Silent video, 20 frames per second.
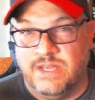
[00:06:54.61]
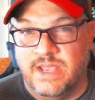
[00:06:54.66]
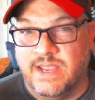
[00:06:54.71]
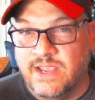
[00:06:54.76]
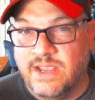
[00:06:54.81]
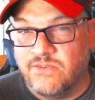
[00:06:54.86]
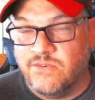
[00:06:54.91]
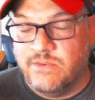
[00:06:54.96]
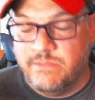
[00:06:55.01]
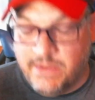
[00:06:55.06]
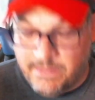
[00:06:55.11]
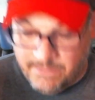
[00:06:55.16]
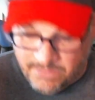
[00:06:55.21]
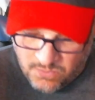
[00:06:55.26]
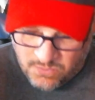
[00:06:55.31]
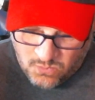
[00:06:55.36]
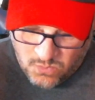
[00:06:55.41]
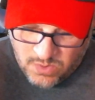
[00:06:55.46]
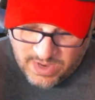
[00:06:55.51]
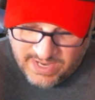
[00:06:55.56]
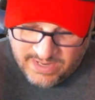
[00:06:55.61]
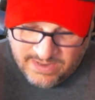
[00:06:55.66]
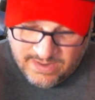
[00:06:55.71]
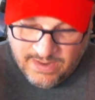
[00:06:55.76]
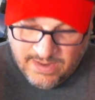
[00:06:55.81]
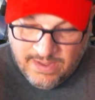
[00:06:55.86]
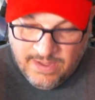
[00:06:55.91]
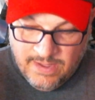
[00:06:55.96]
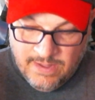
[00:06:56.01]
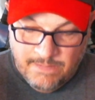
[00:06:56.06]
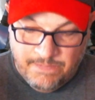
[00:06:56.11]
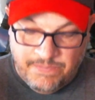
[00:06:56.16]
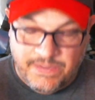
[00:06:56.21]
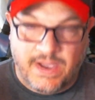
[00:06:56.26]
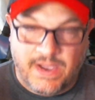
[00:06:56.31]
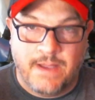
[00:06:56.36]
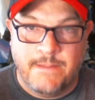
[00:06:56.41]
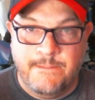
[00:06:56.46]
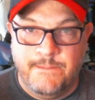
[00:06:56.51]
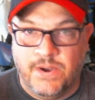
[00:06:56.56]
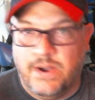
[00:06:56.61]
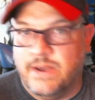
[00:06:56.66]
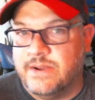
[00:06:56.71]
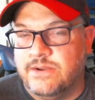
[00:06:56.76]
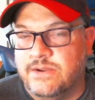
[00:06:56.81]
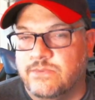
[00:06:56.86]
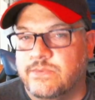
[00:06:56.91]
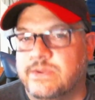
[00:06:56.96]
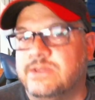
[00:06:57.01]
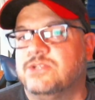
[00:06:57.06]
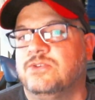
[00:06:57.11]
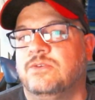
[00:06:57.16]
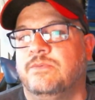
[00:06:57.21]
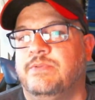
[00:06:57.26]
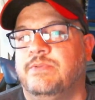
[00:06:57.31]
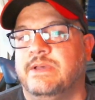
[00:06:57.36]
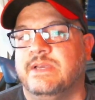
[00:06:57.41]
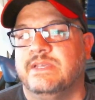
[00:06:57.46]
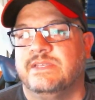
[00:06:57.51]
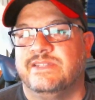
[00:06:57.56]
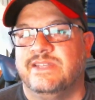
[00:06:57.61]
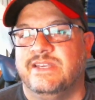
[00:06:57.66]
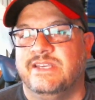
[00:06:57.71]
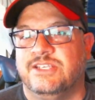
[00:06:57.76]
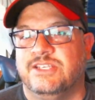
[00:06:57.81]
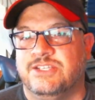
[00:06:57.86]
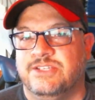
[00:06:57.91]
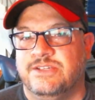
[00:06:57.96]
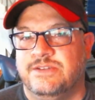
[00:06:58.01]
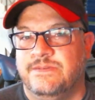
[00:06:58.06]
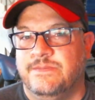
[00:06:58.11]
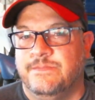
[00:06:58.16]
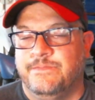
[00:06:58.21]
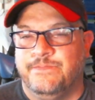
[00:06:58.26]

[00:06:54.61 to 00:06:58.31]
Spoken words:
I can remember when I bought an original PlayStation.